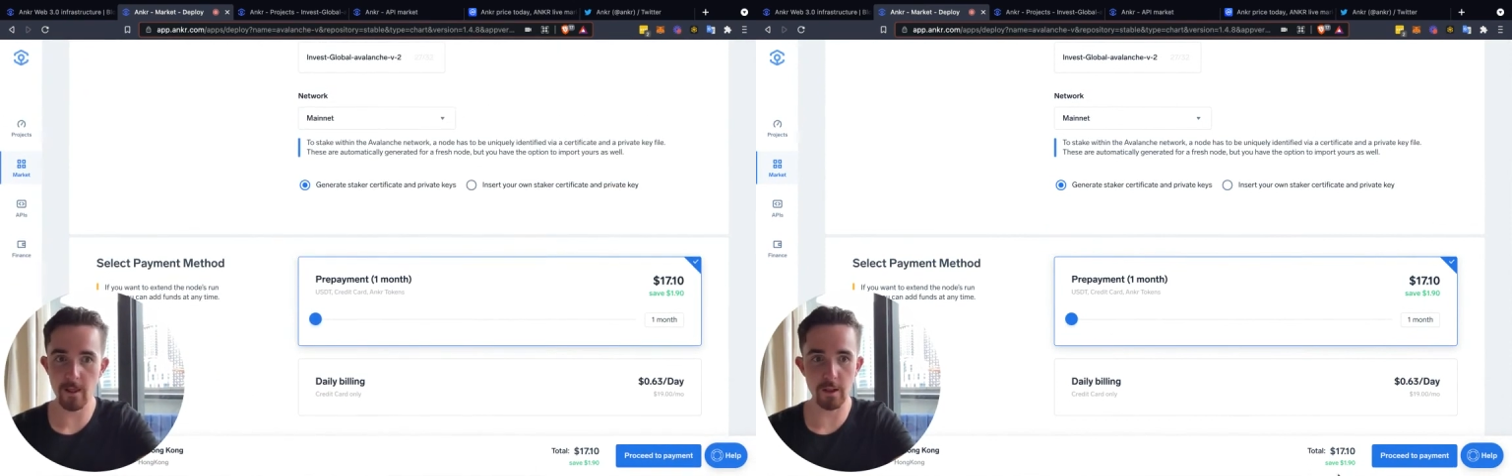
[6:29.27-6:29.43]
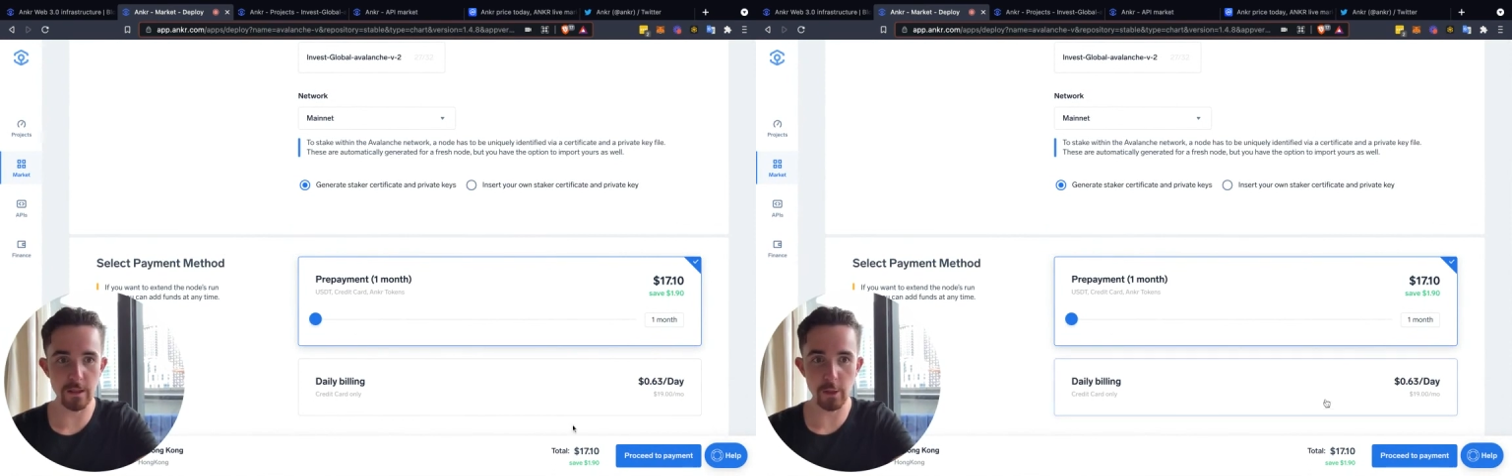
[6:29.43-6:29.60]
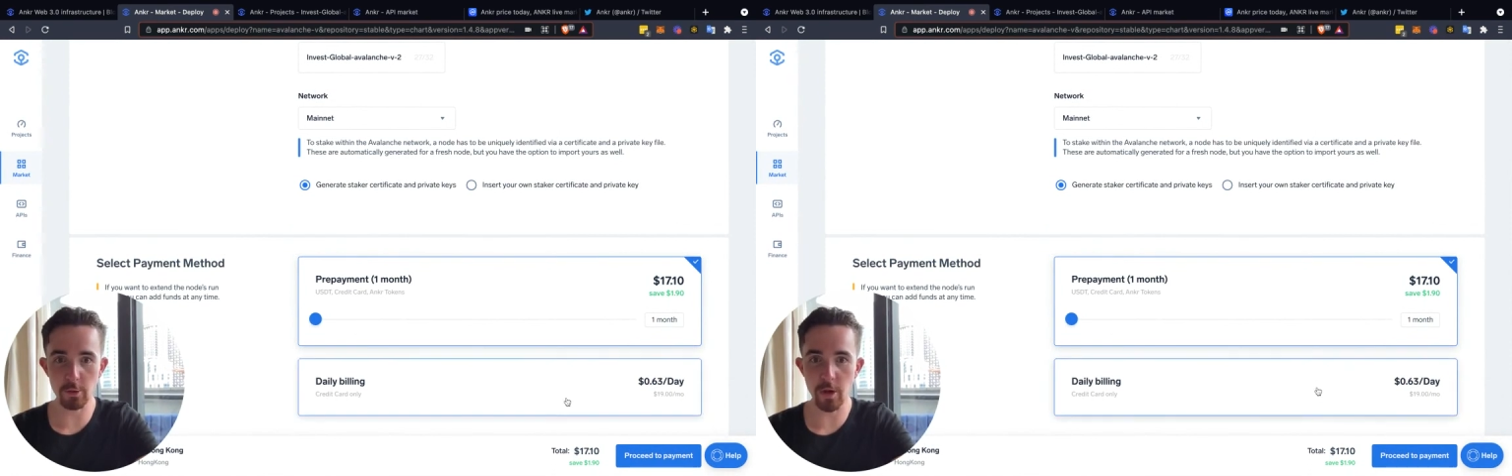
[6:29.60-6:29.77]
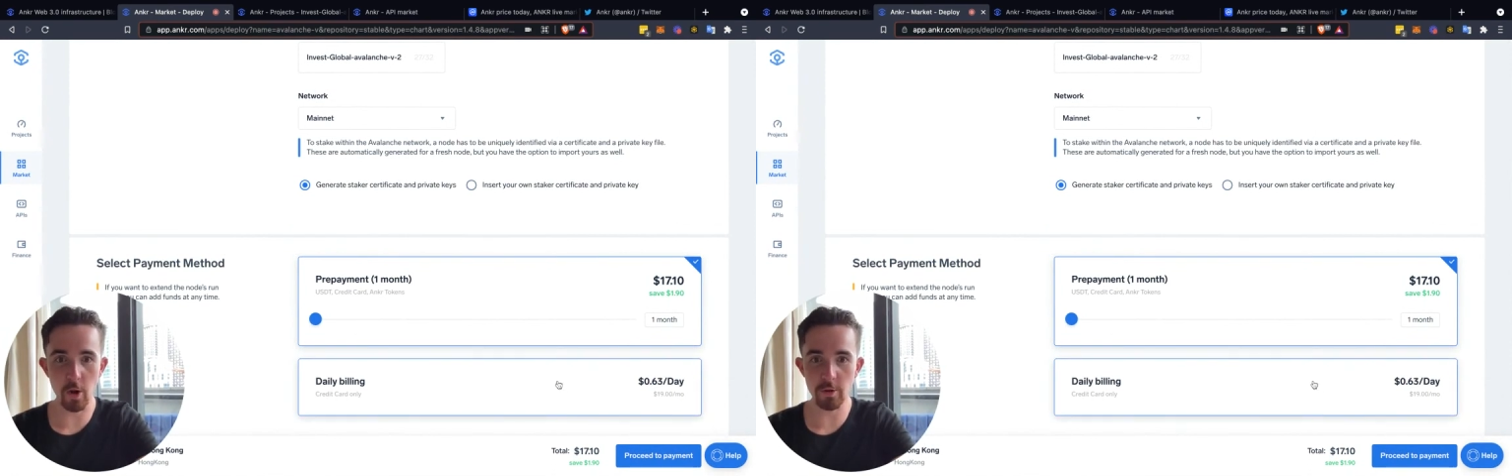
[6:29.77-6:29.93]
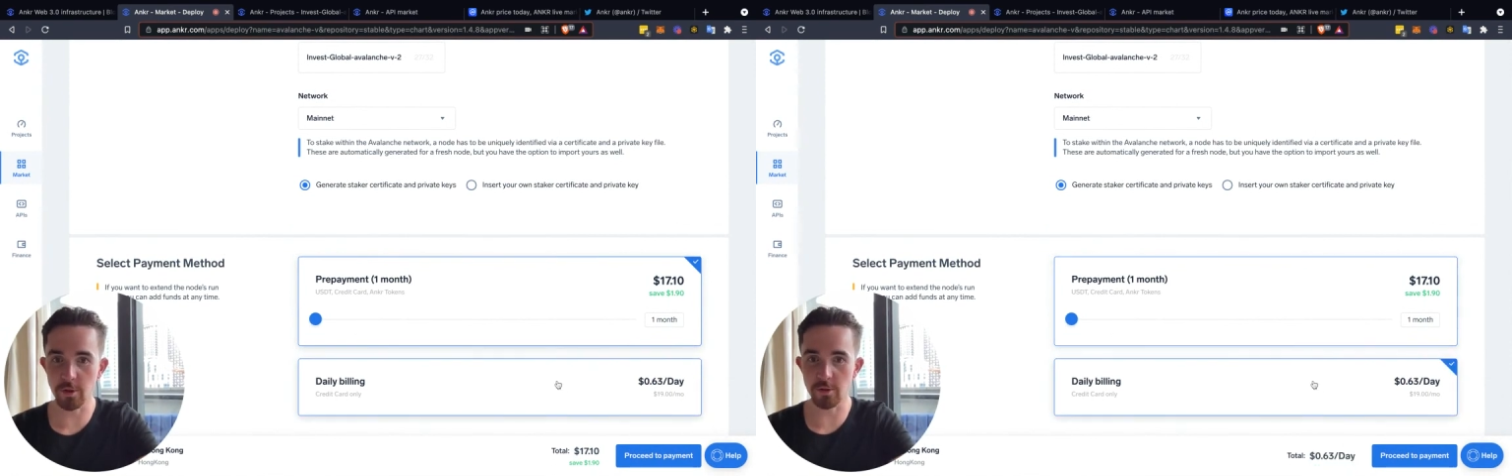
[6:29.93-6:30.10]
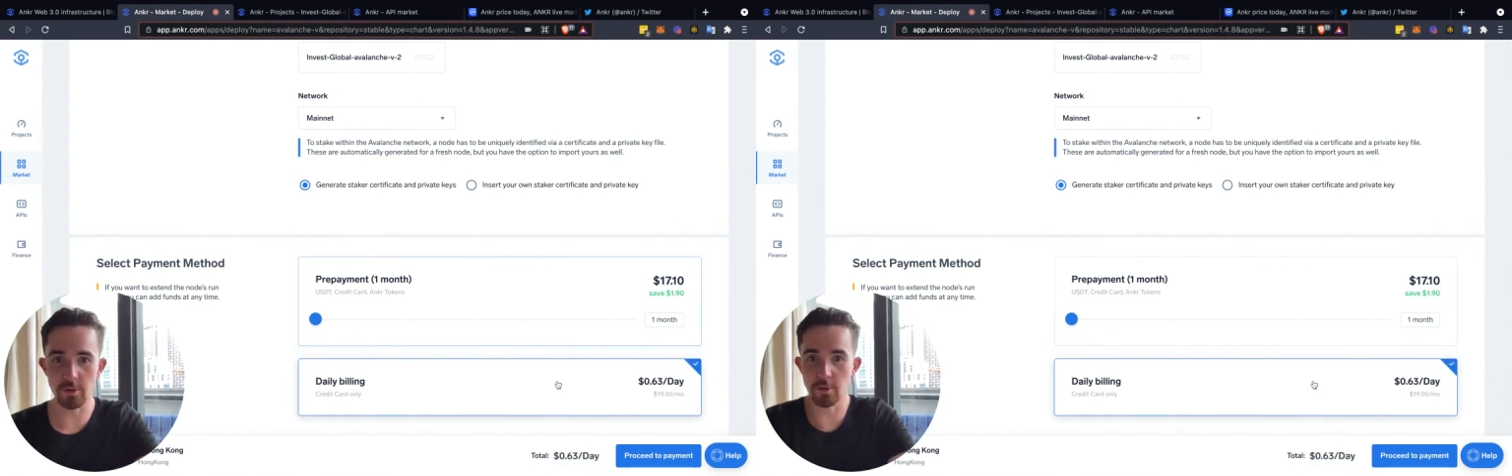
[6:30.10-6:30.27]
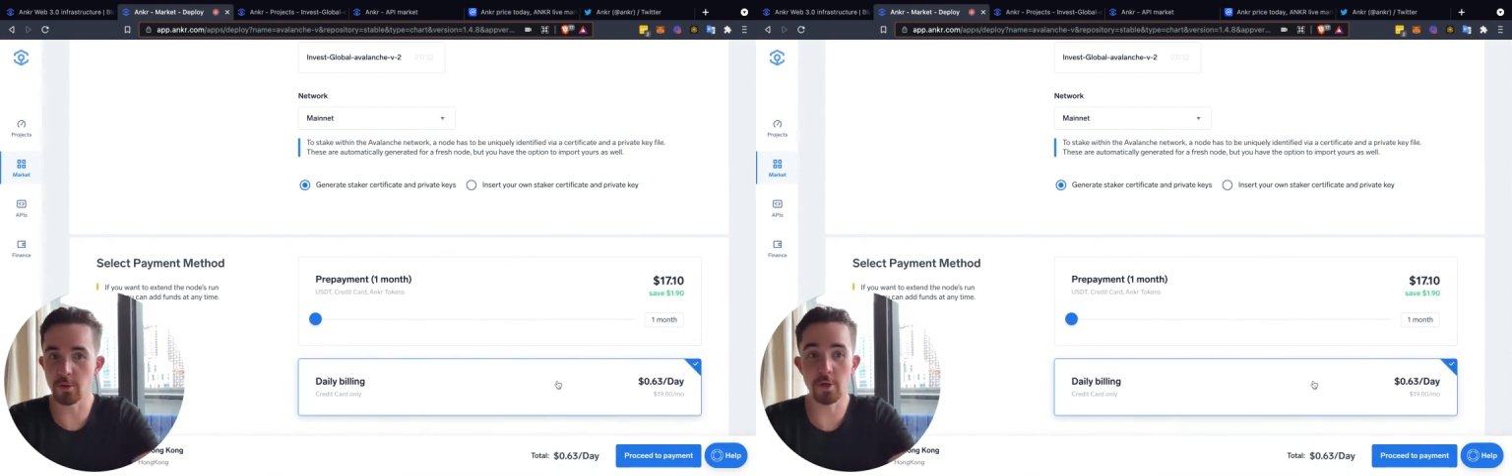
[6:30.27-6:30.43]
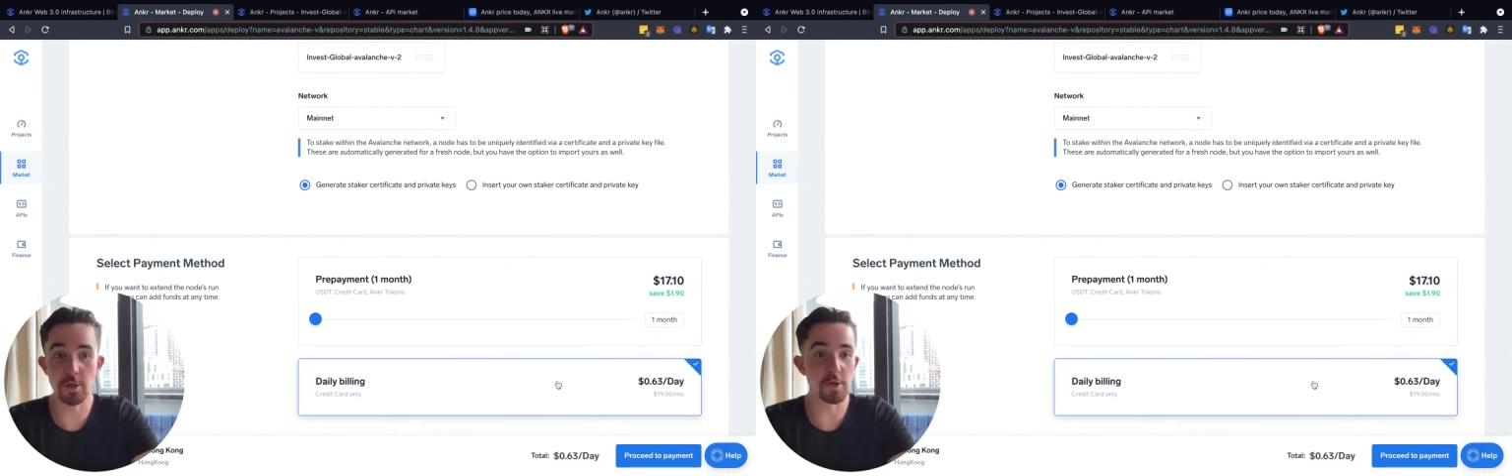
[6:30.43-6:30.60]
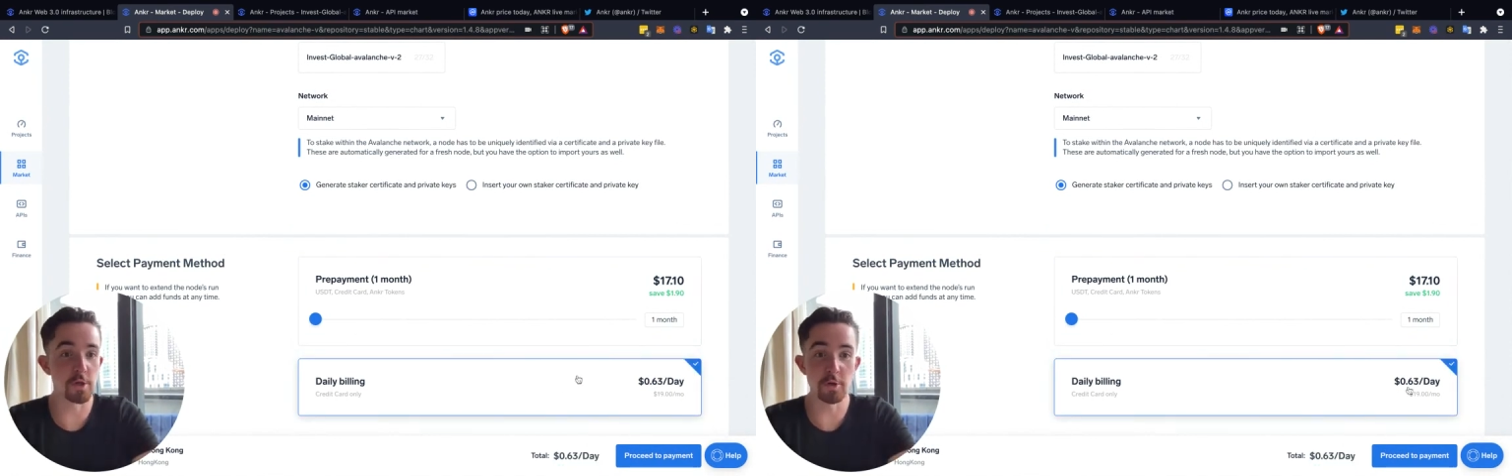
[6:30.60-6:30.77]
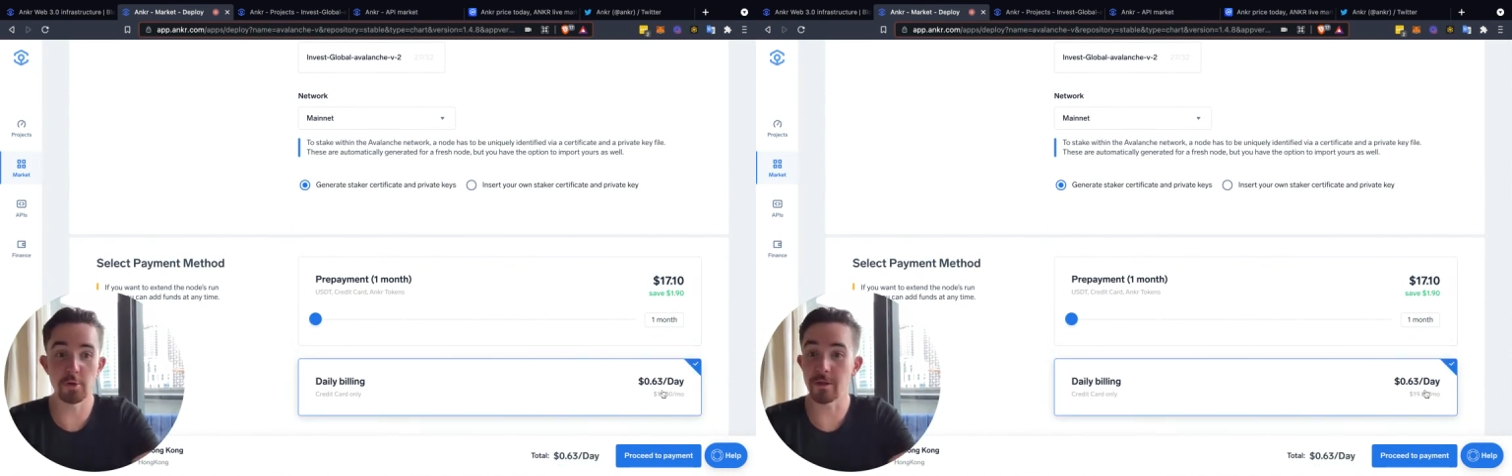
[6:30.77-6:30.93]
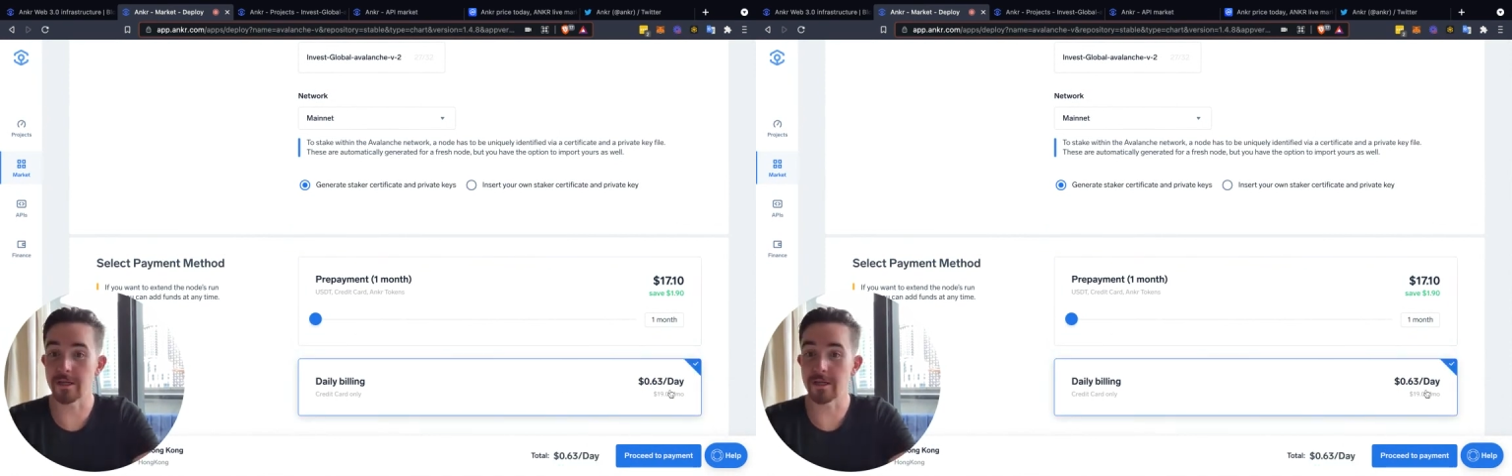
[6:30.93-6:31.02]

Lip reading: Literally all you can do